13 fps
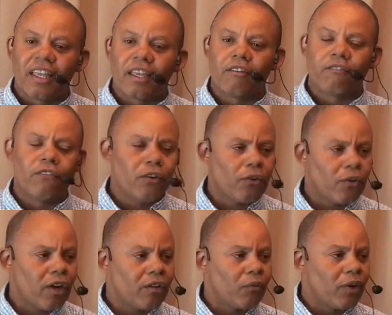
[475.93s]
can
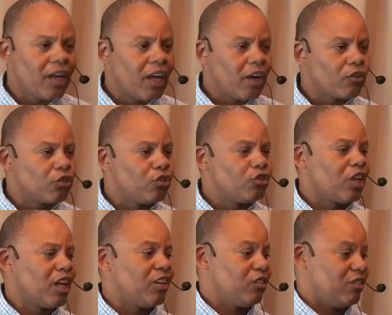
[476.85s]
figure out a way how to
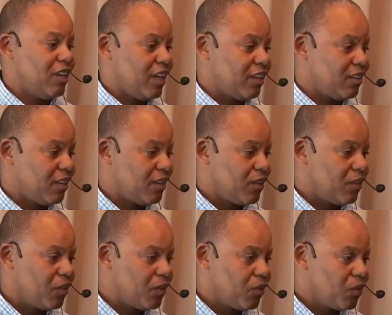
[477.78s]
change that.
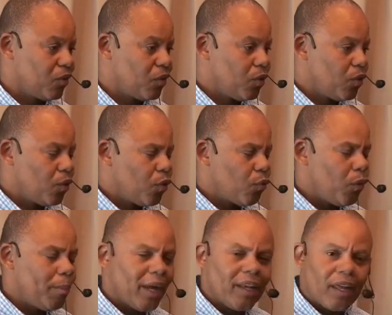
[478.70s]

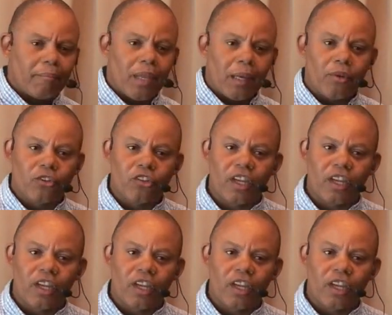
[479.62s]
We may not be able to